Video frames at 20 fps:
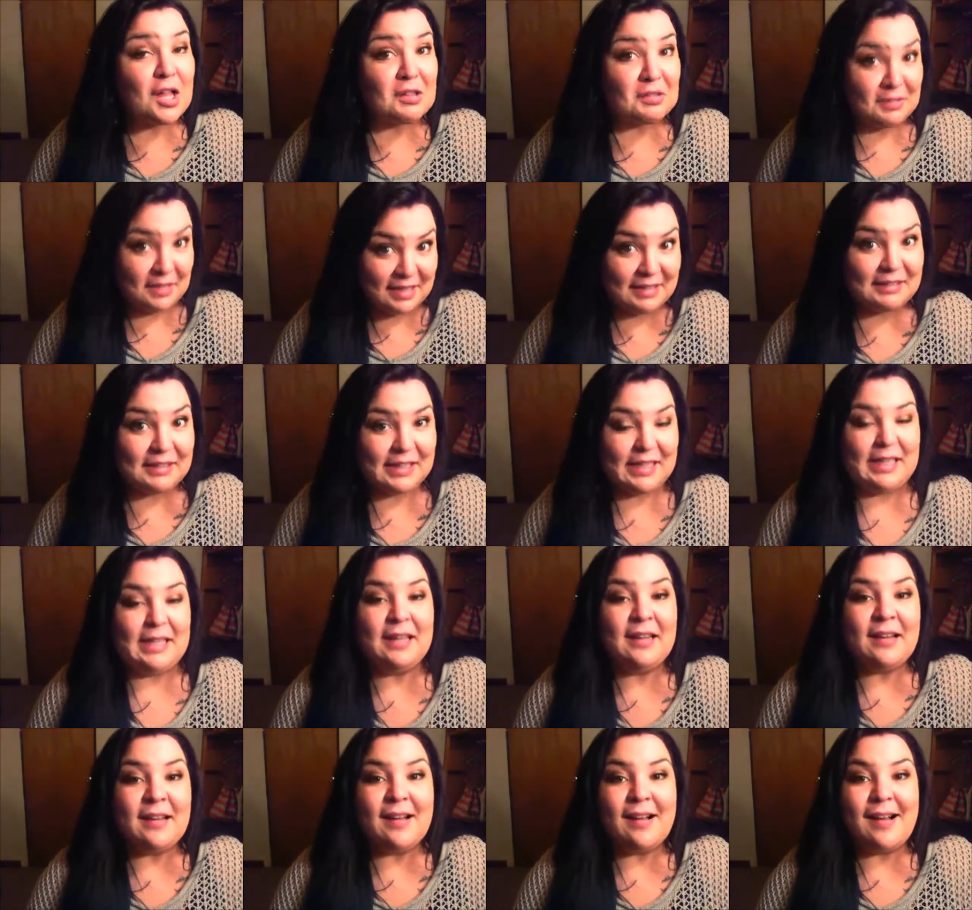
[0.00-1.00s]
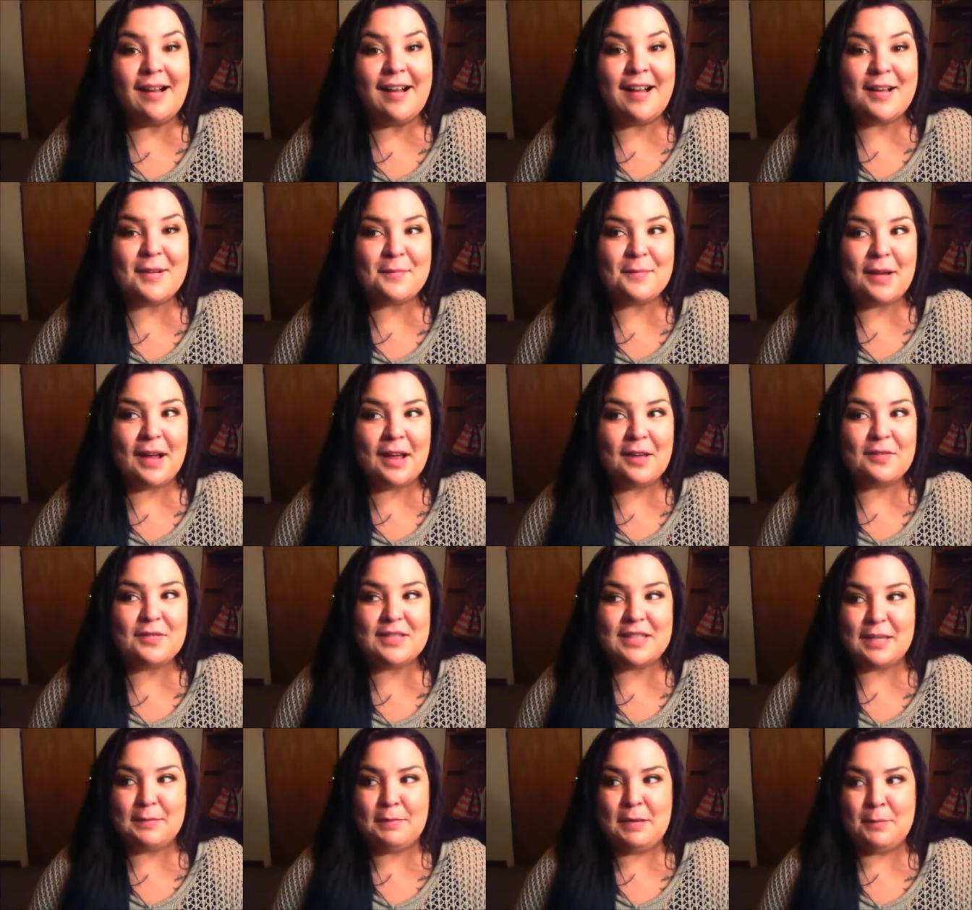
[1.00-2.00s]
lately. Um, I've
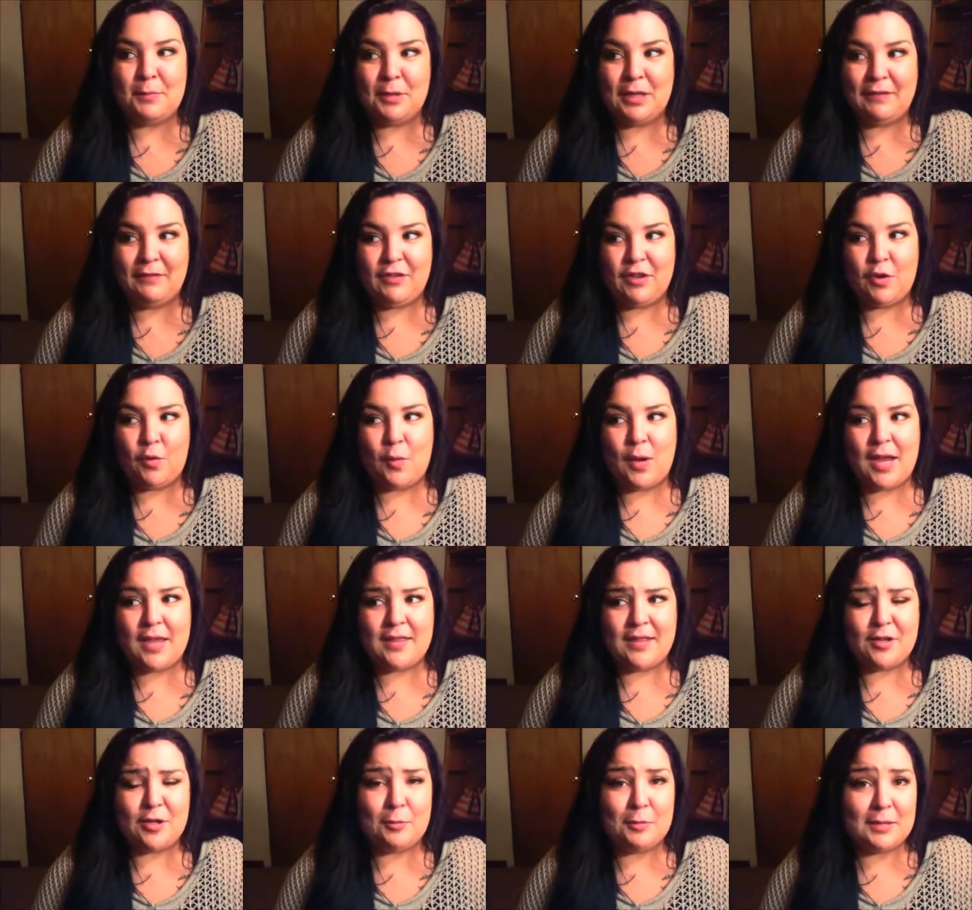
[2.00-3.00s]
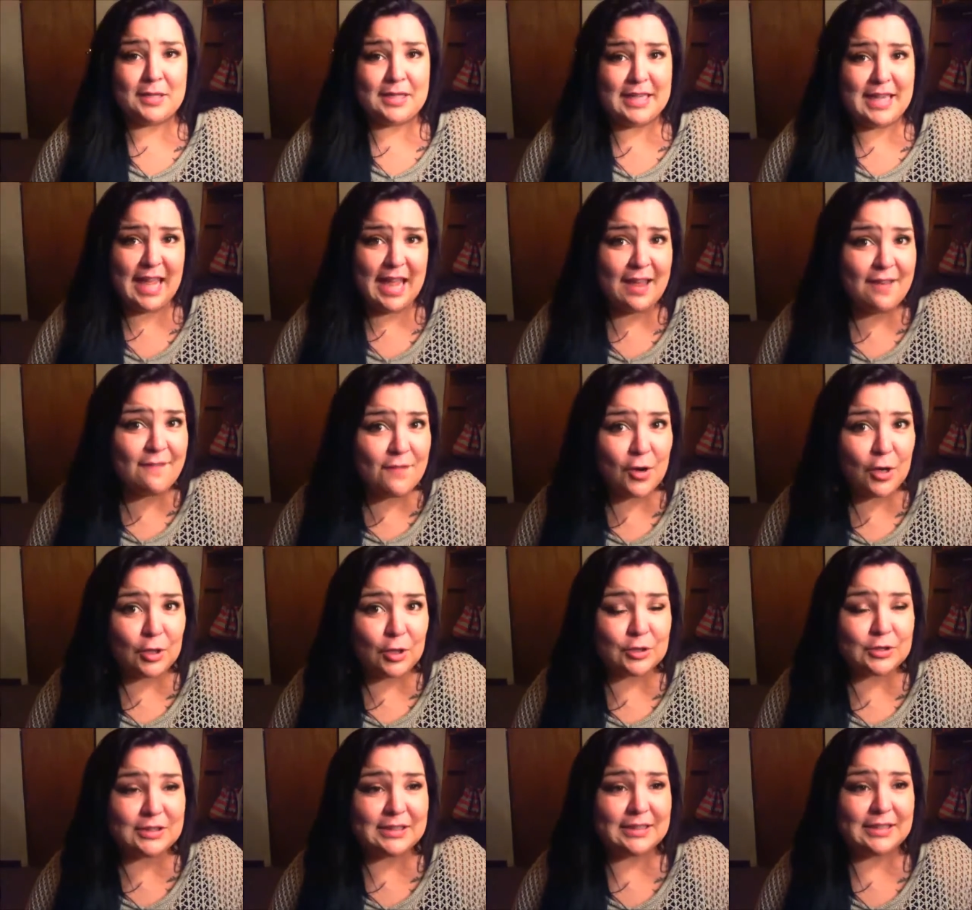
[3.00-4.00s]
seen people giving away the Urban Decay
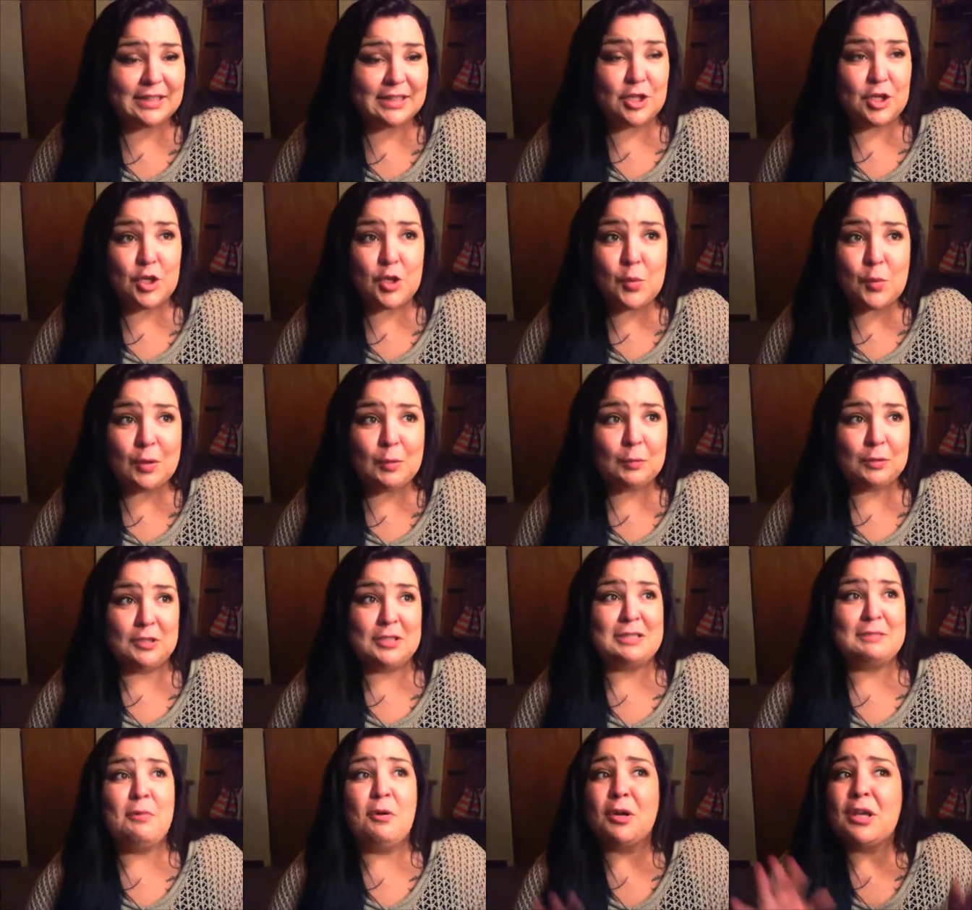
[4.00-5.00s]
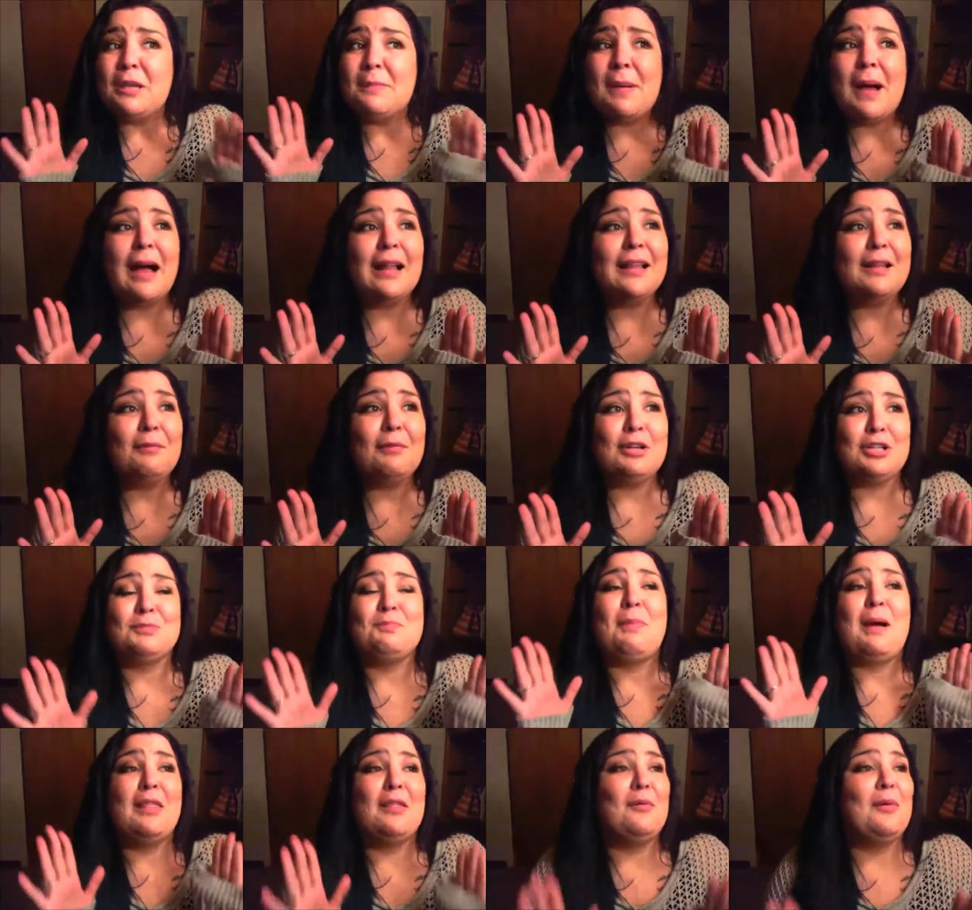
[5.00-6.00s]
Vault, the new one with the smoky palette, which,
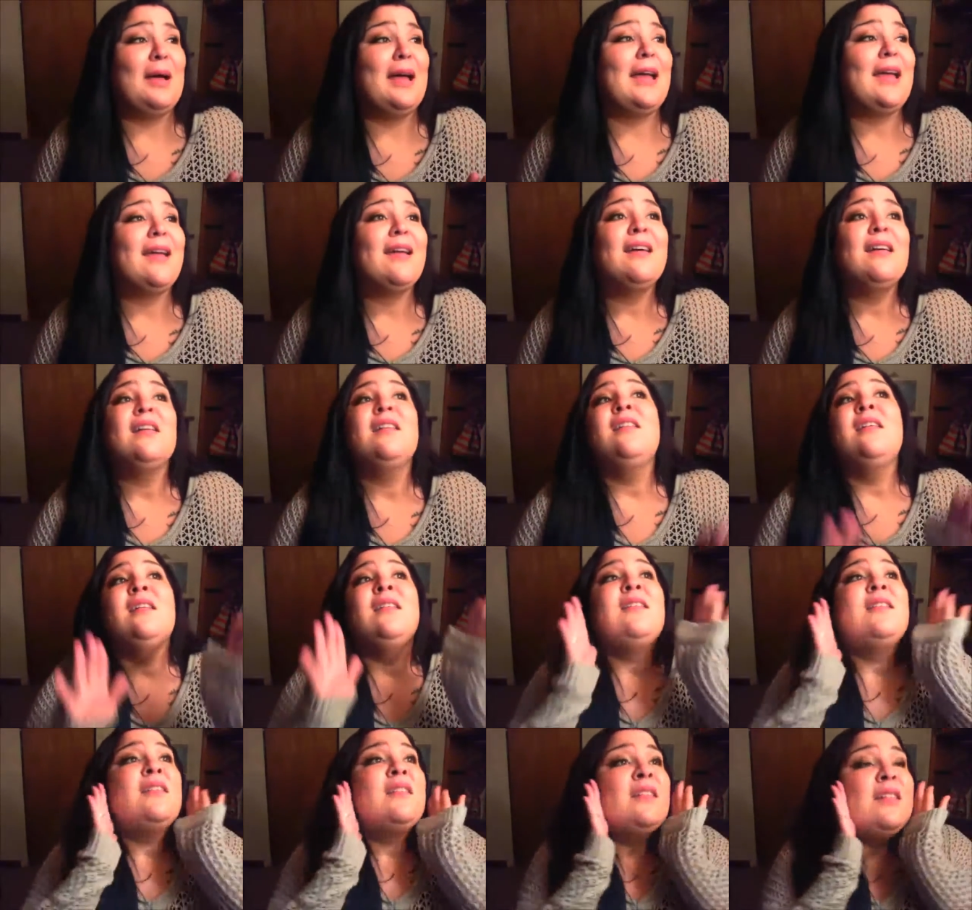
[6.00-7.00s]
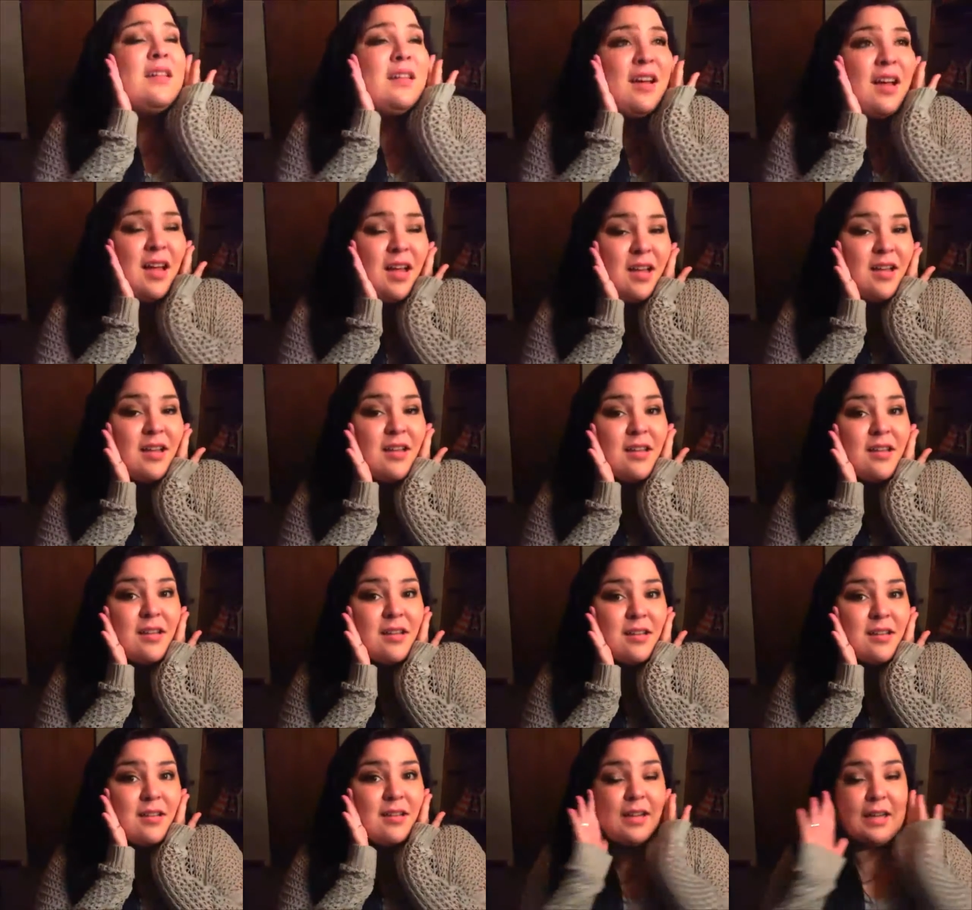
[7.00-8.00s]
by the way,
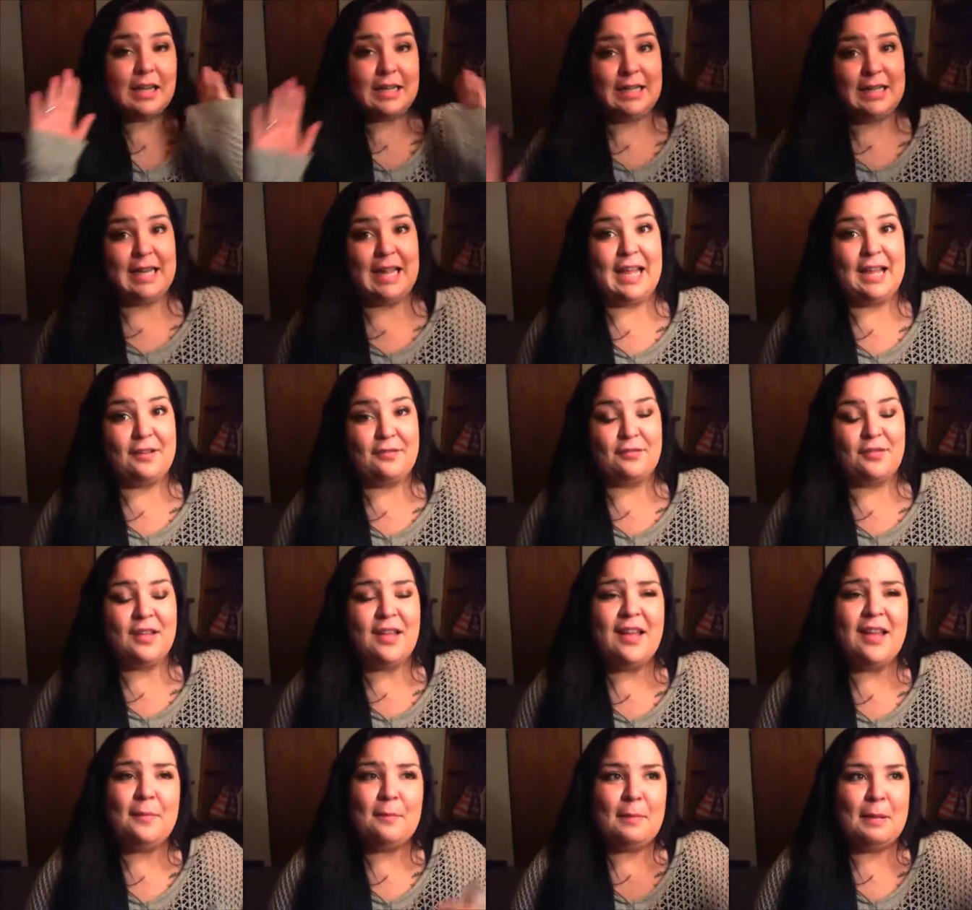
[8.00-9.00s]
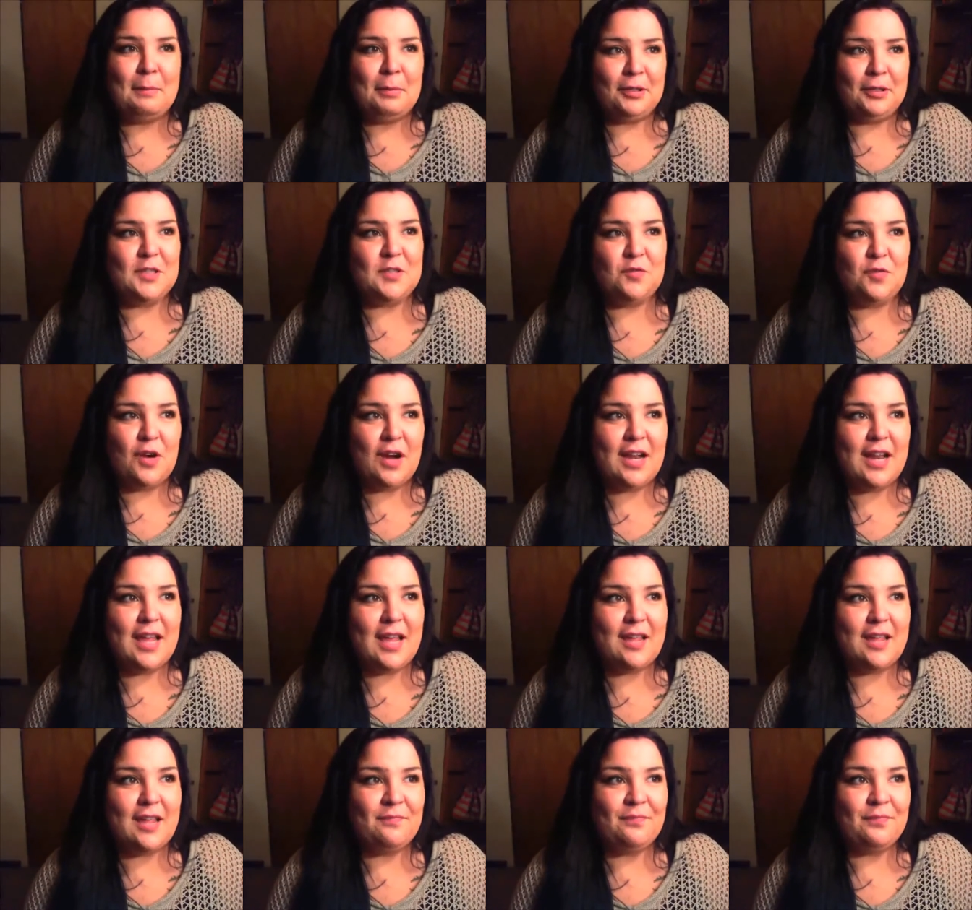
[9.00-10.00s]
I need to have. My birthday's Friday,